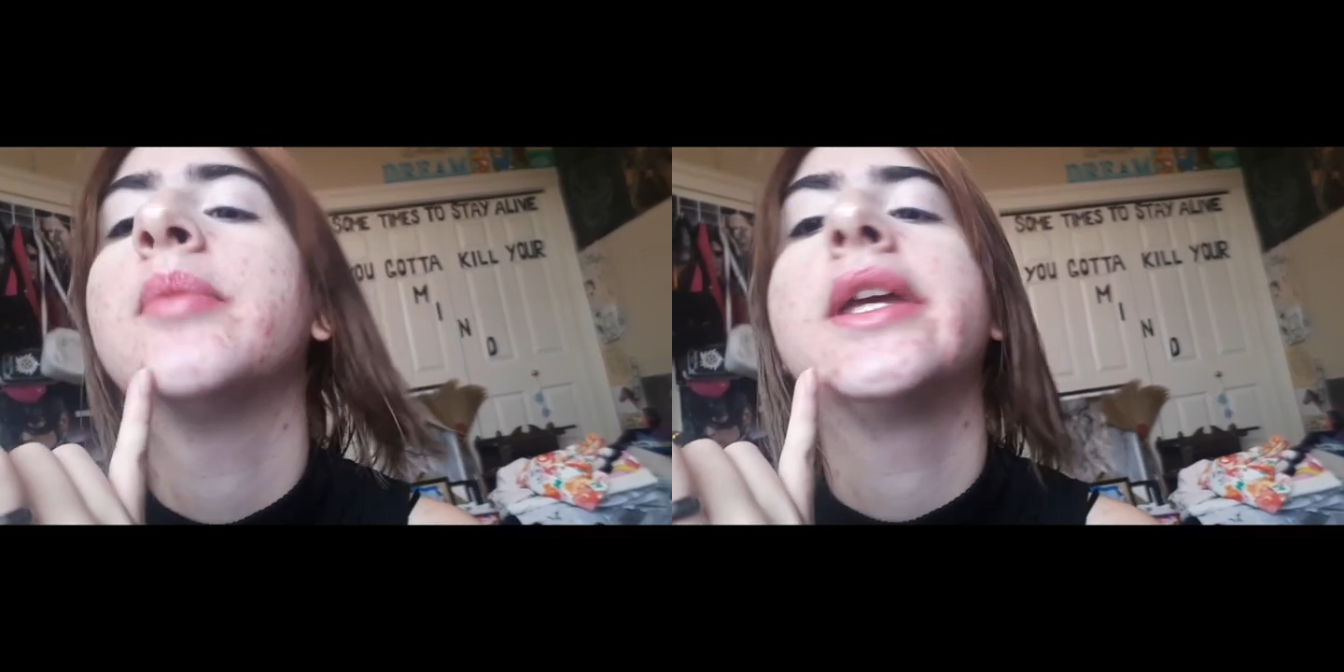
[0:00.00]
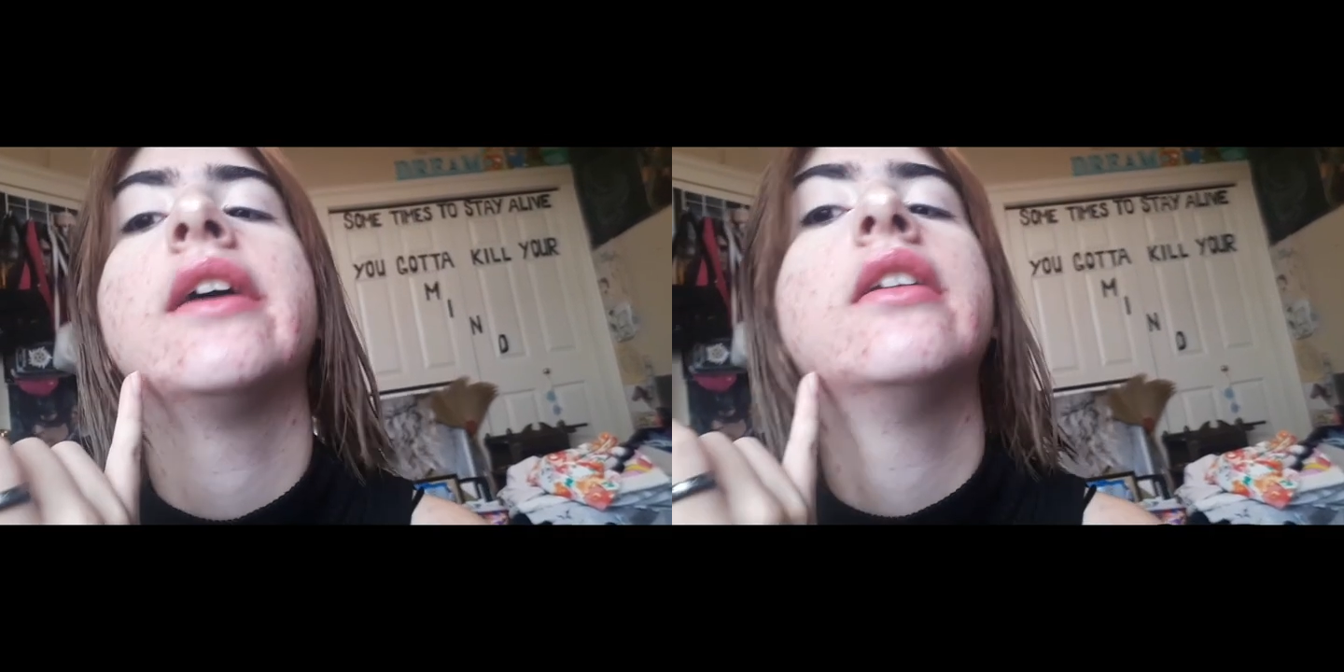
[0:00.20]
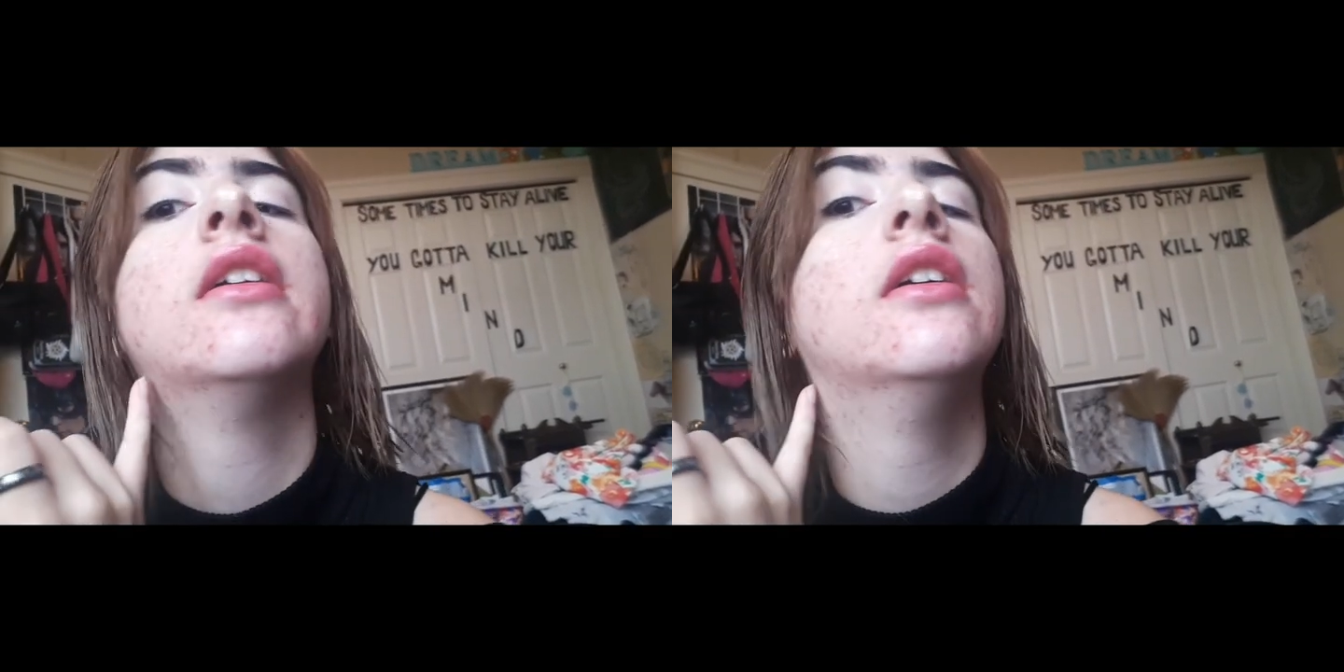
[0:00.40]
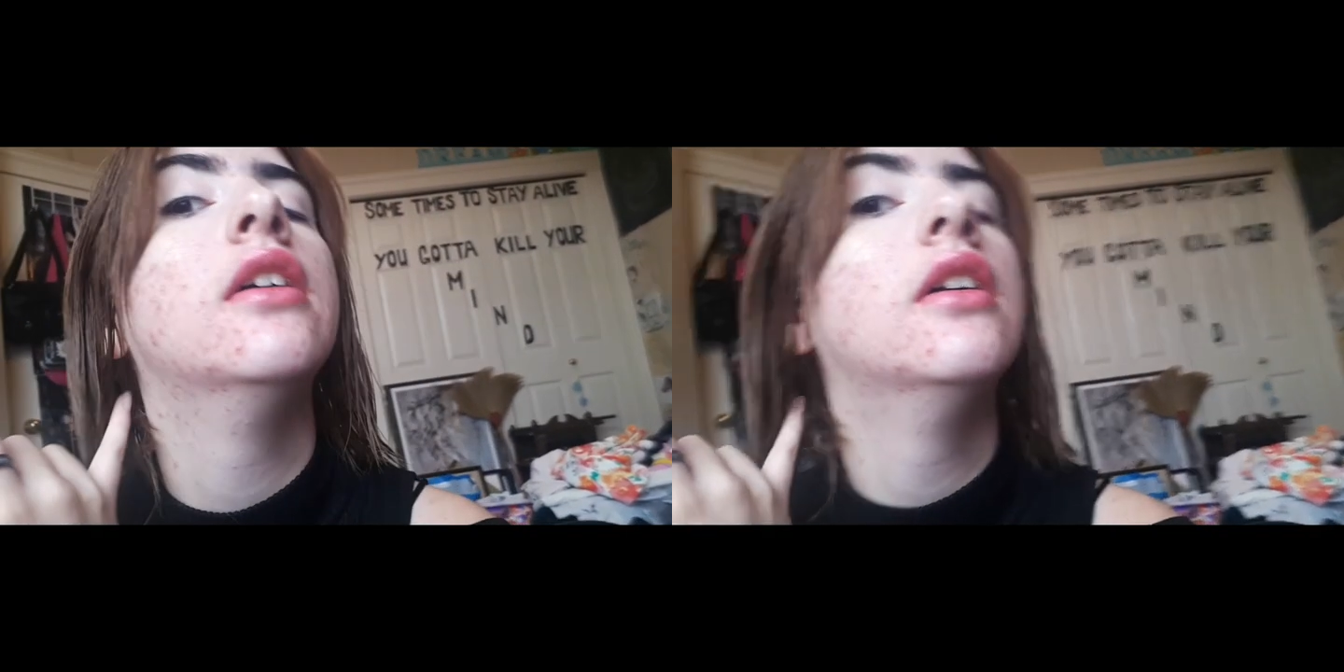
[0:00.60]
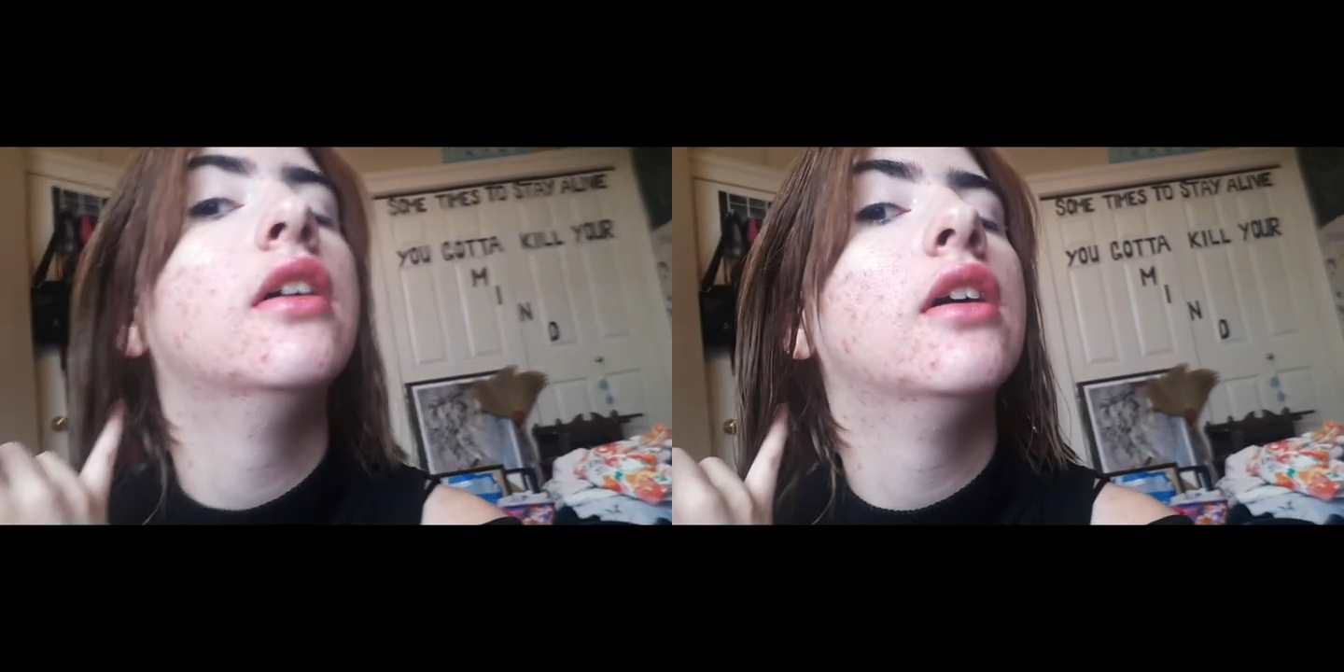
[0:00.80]
again.
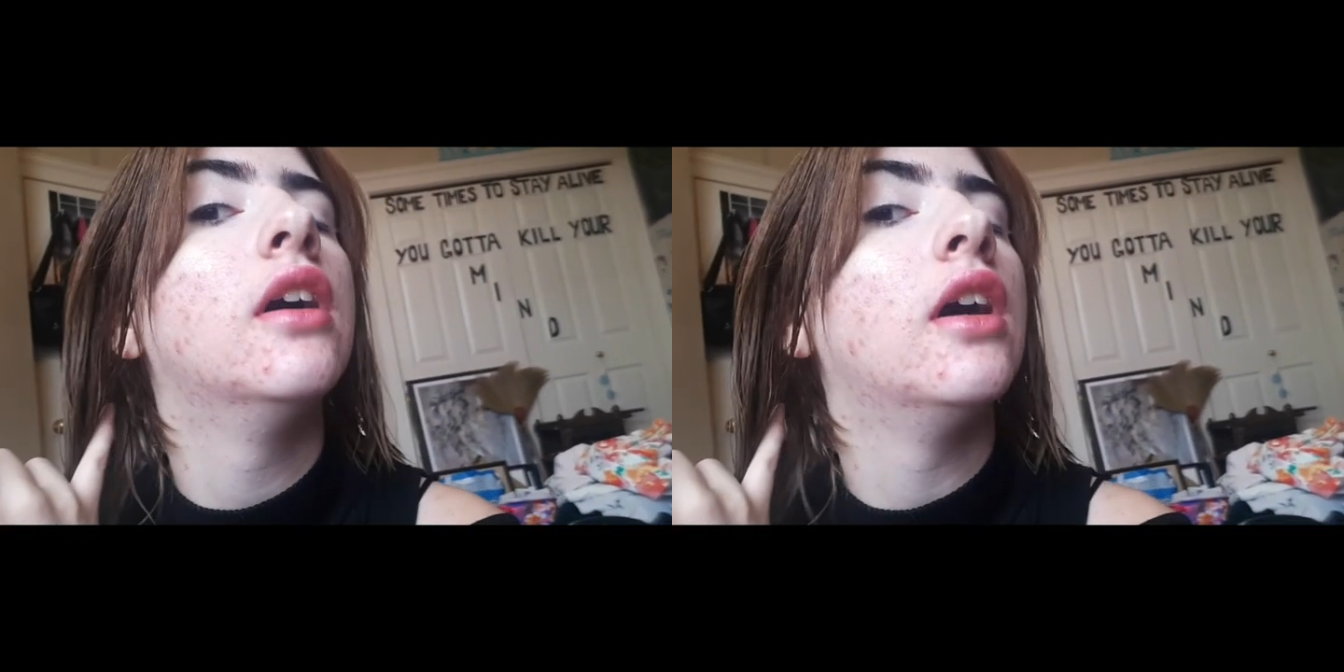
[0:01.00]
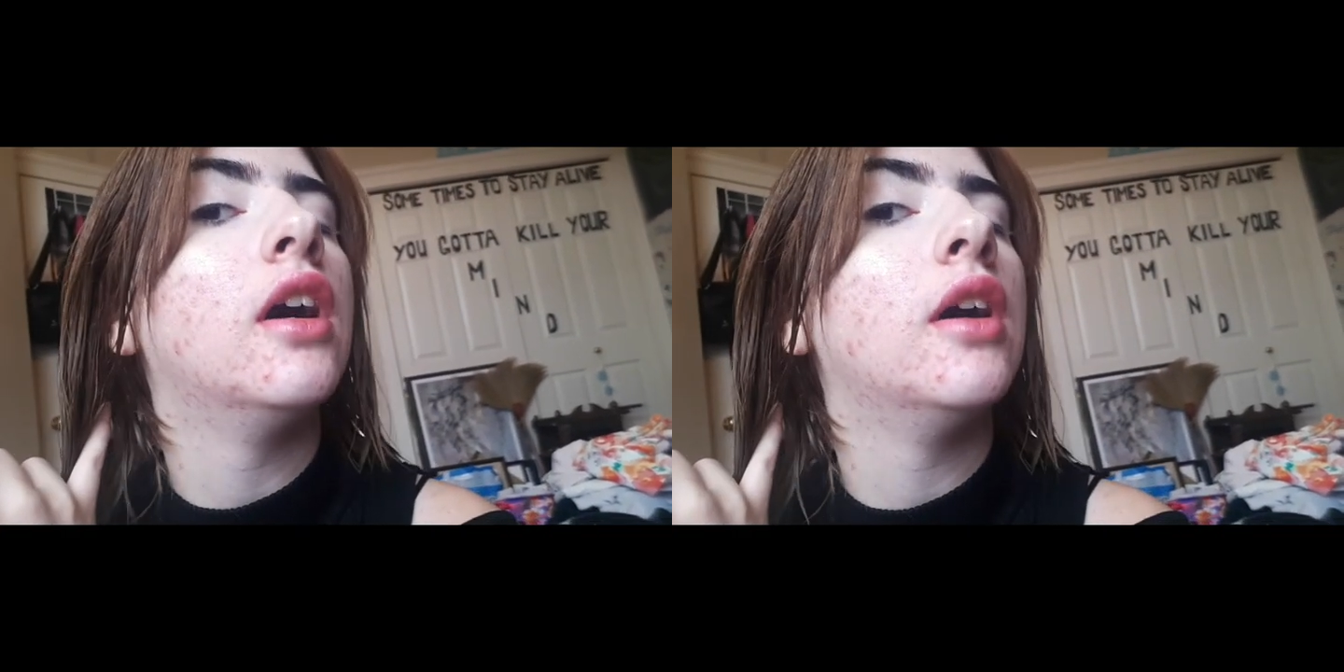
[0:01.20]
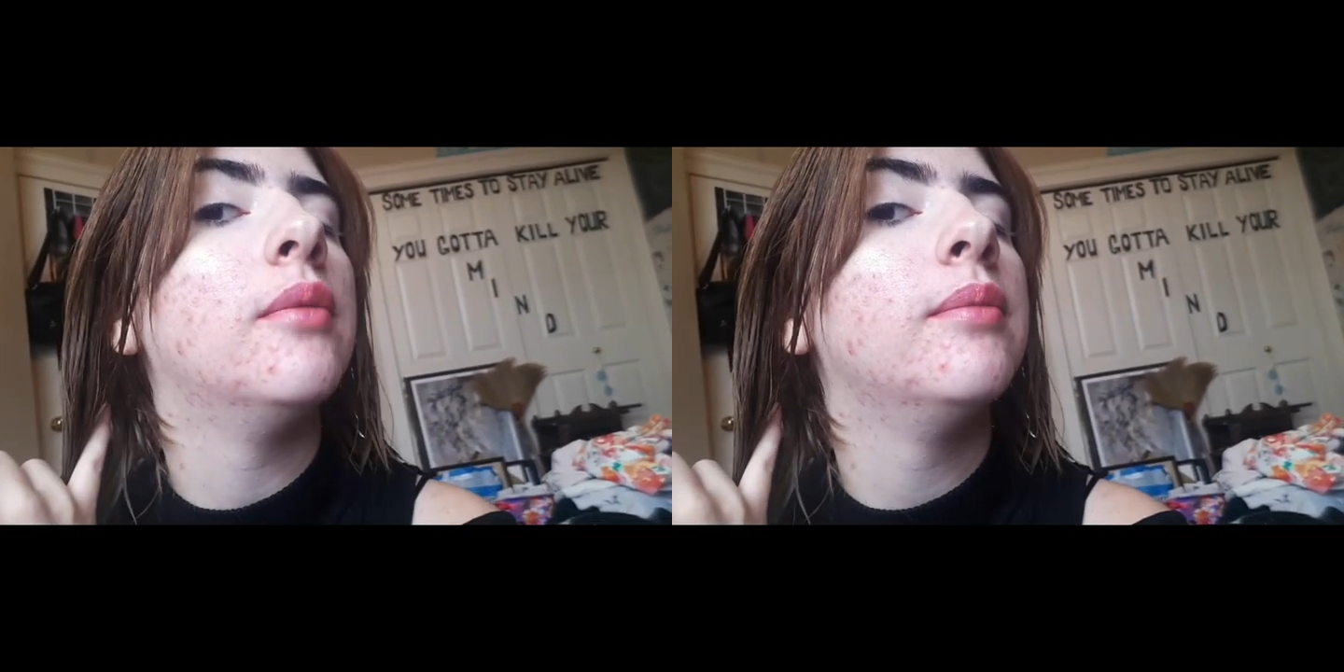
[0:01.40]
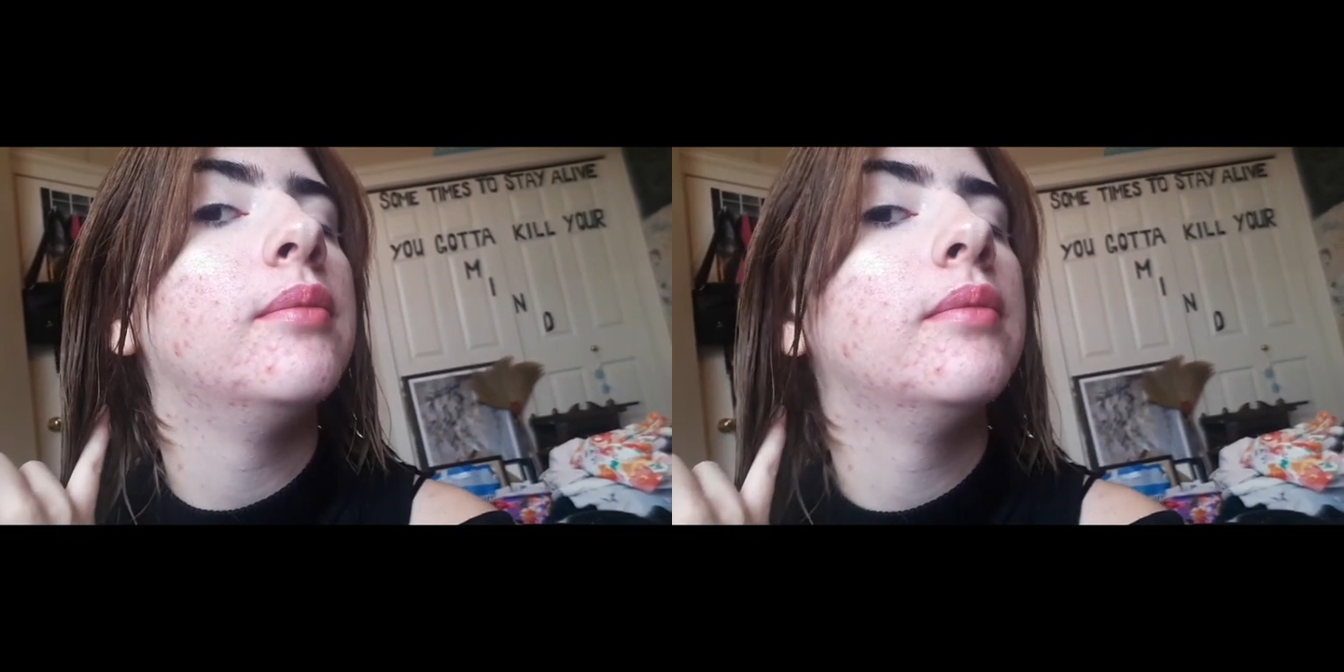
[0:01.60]
Um,